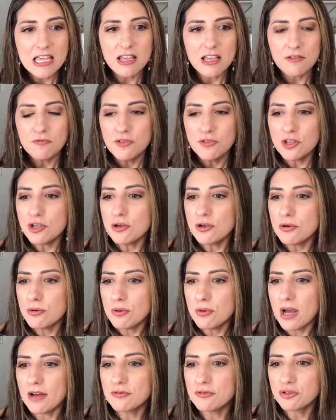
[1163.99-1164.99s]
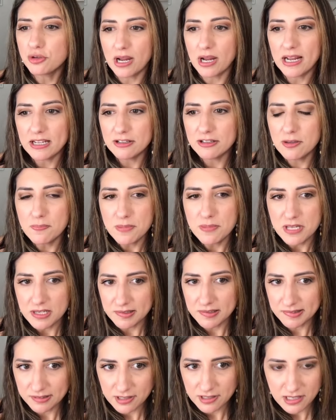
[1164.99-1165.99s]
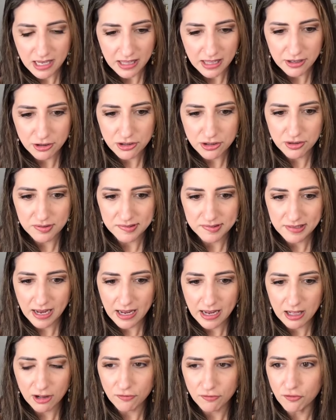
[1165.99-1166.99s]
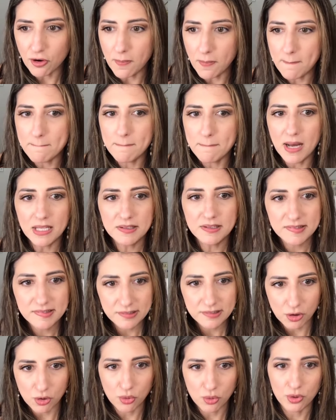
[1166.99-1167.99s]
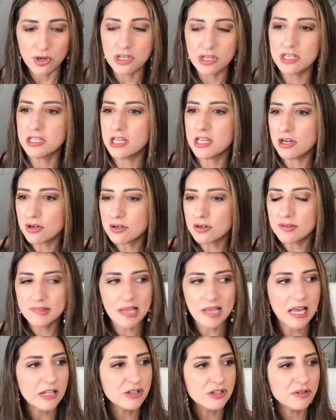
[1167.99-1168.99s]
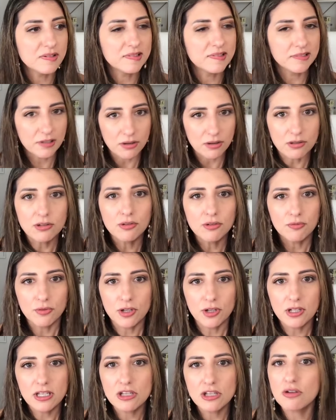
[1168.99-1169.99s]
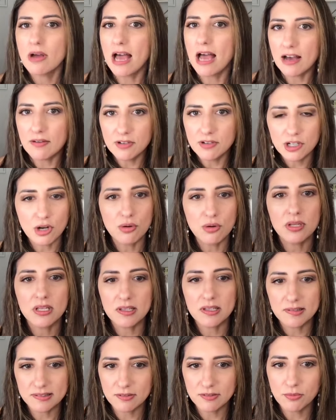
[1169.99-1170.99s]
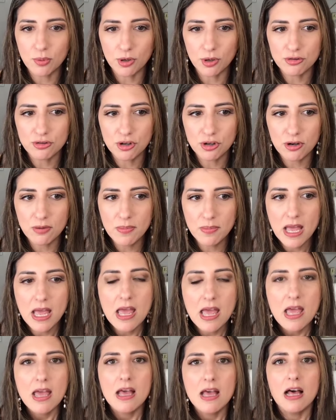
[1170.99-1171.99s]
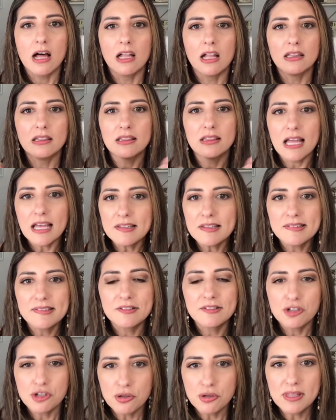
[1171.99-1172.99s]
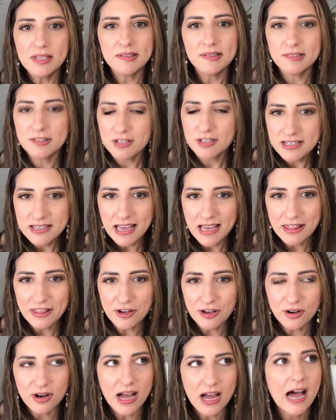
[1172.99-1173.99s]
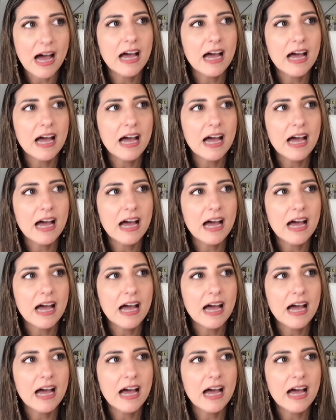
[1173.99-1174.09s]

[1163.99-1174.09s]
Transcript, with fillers: If you have tried to piece together your style for months or years and you still don't feel like you have a cohesive wardrobe, let's do this together.